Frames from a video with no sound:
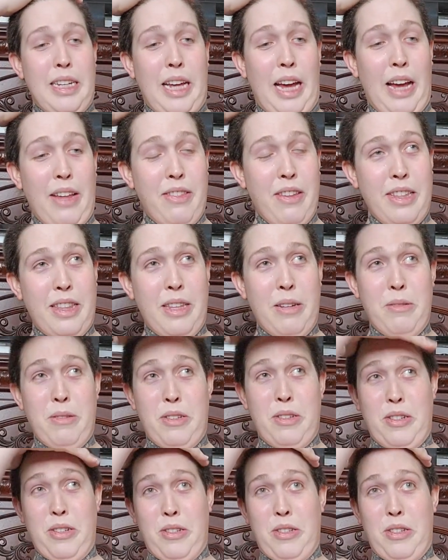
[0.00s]
I thought that was
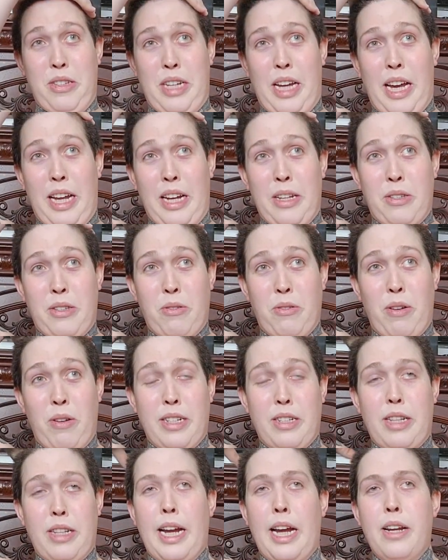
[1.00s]
just kind of
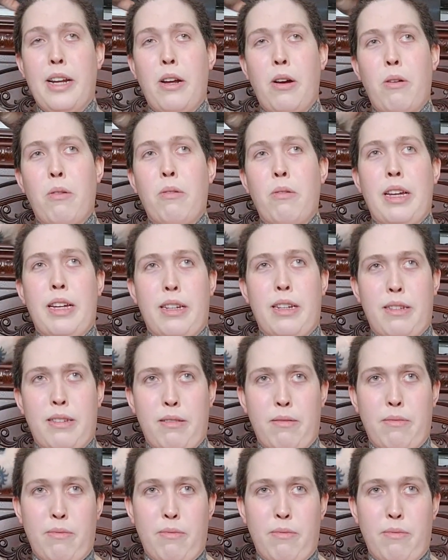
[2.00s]
strange. Like, I know, like,